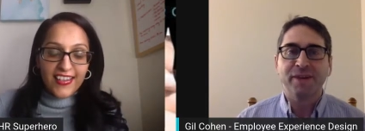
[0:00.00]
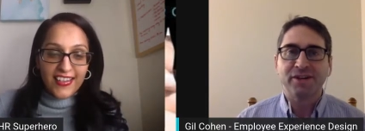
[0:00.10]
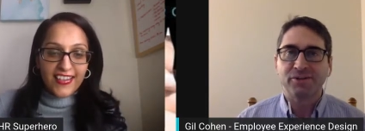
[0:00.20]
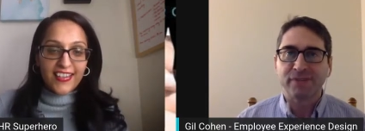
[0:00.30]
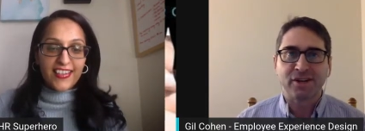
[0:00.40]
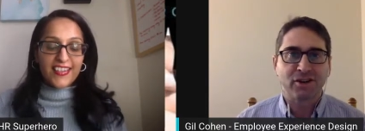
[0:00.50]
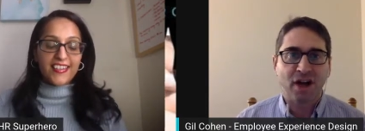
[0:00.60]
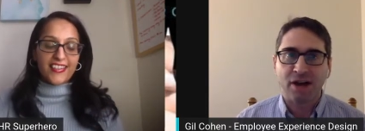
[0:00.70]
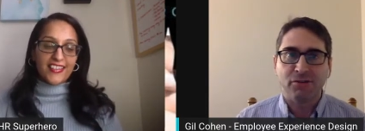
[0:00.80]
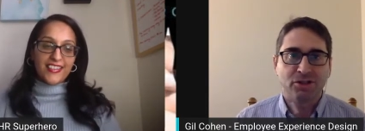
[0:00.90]
Speaker 1: my career,
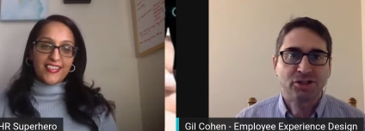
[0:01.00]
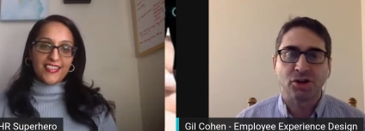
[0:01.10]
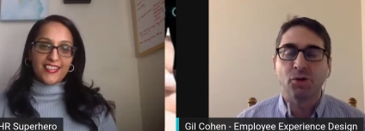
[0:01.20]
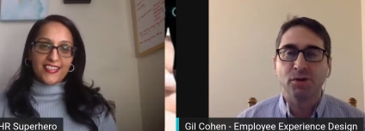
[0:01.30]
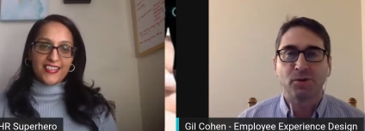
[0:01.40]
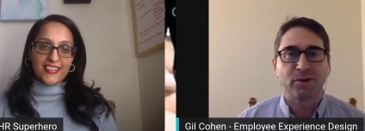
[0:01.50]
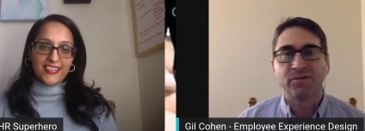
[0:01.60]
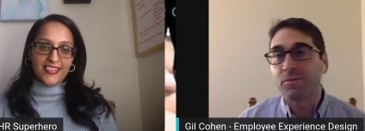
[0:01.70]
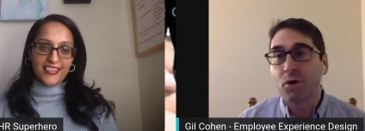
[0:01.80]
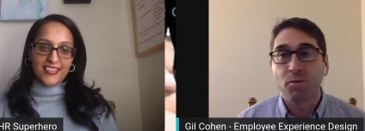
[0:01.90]
I was just always working
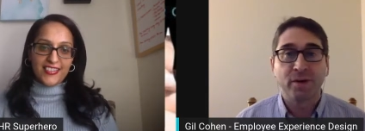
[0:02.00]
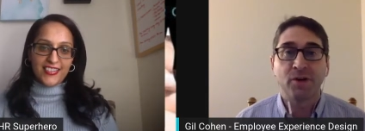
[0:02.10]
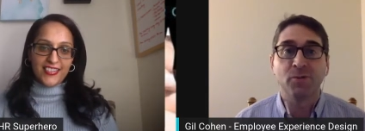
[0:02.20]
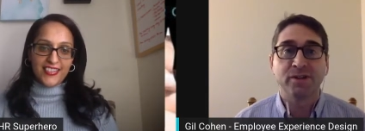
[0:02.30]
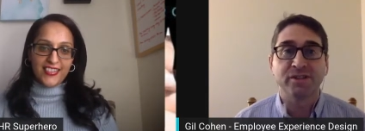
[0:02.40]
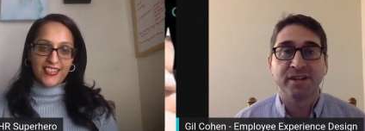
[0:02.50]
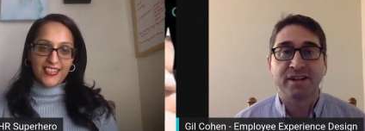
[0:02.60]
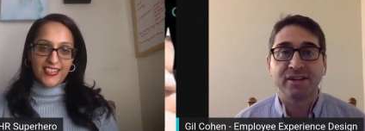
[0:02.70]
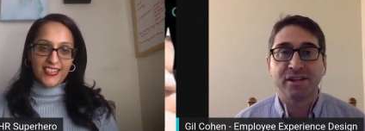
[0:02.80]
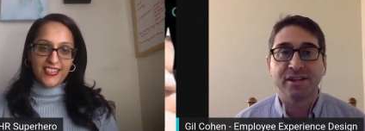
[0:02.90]
from home when I wasn't at a
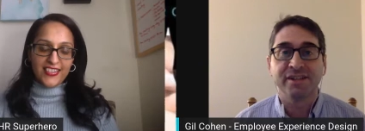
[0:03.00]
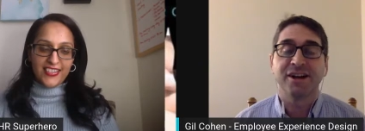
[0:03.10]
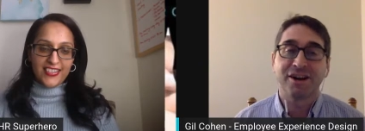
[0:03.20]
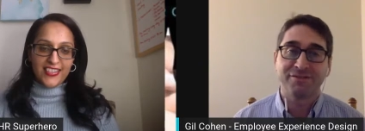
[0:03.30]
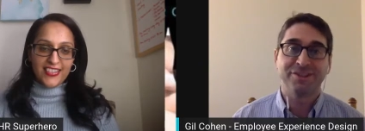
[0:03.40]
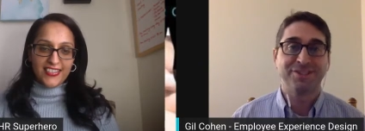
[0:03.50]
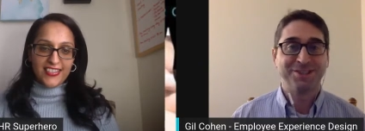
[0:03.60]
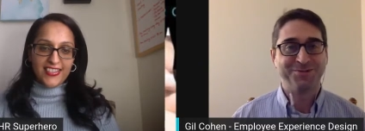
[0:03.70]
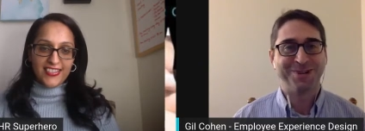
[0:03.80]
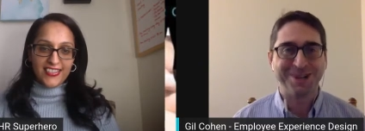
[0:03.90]
client. Obviously,
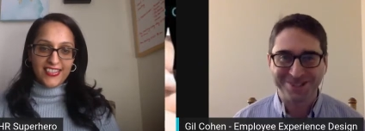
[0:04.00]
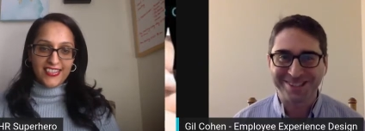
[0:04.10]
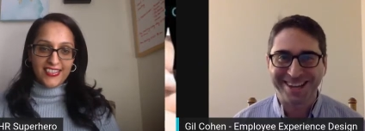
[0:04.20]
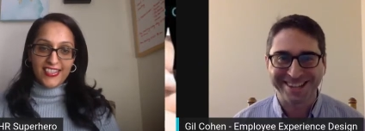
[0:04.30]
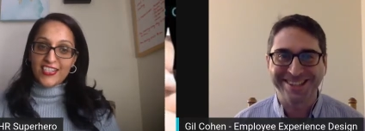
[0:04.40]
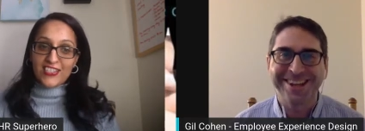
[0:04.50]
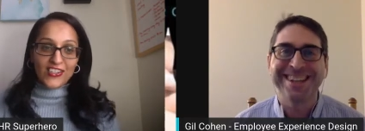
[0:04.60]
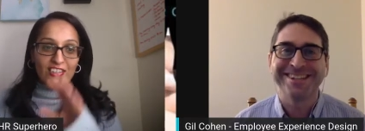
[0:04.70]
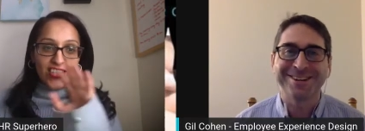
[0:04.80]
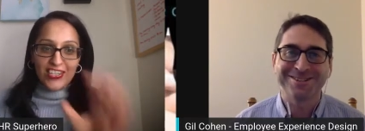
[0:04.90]
when I was at a
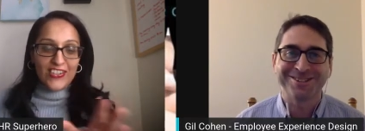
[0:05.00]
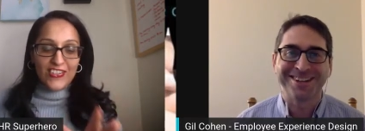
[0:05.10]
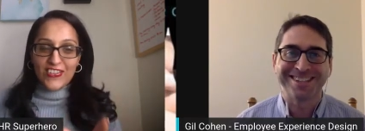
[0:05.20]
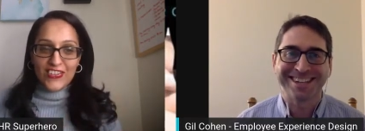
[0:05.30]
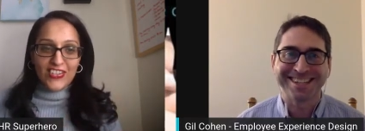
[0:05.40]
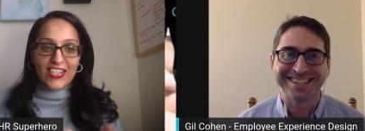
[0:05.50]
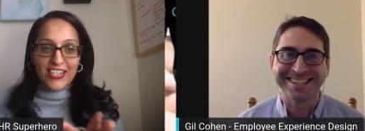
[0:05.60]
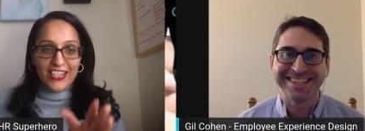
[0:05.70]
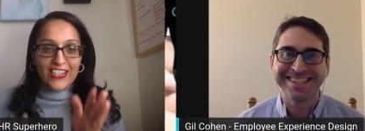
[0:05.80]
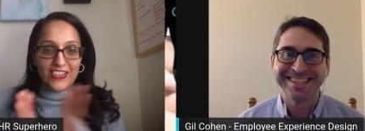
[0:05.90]
client, so I was you, dressing nicely.
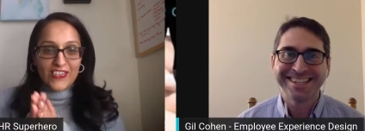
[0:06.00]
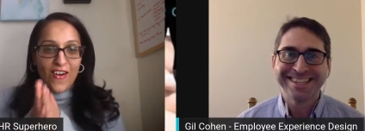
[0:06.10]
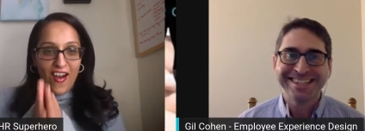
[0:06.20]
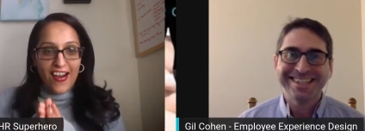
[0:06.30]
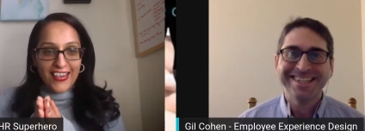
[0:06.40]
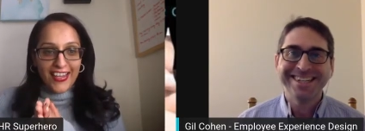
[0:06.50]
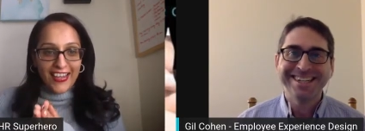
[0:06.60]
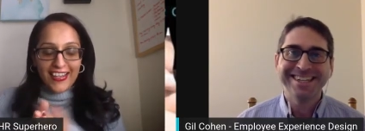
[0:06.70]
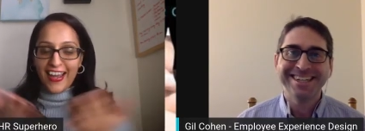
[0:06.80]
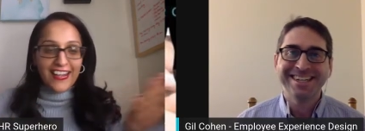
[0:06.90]
Speaker 2: You are
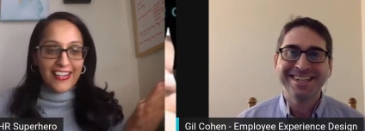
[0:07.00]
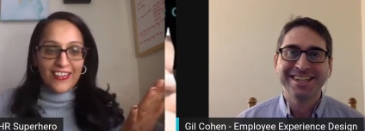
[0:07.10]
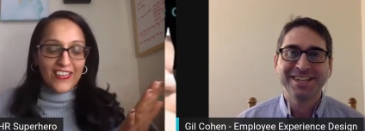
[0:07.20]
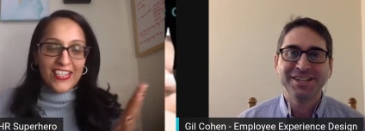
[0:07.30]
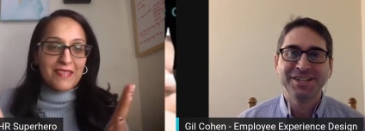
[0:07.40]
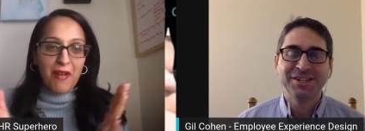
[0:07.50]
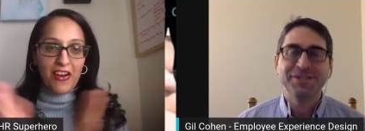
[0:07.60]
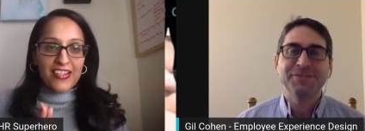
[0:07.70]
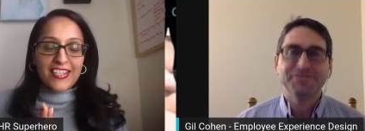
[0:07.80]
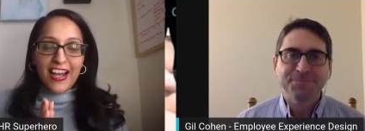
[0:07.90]
then. I didn't know this
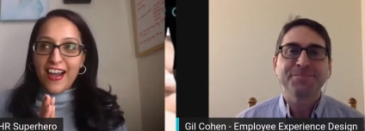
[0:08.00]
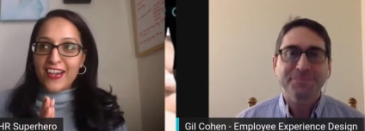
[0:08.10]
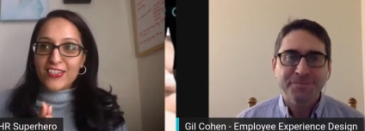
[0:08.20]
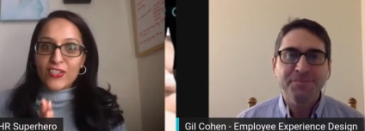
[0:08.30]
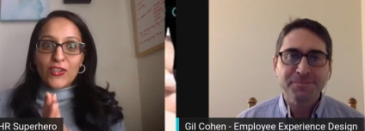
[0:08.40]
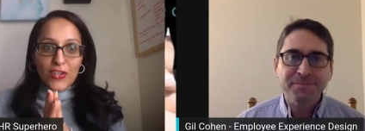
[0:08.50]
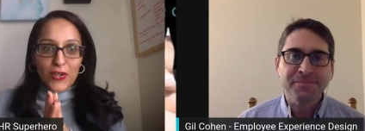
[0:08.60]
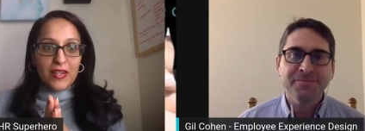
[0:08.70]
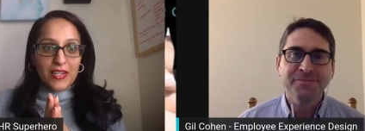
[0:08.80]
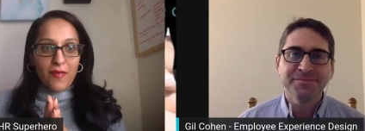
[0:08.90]
part. Uh, so you're
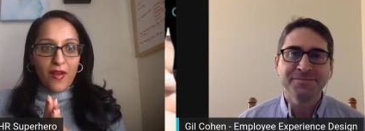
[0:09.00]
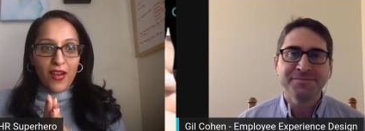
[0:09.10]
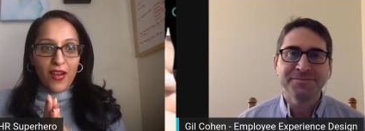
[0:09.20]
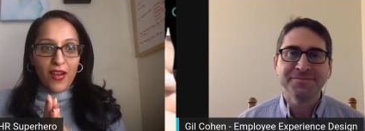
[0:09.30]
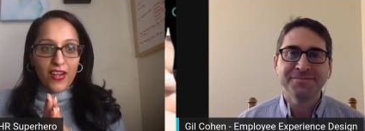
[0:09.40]
pretty much.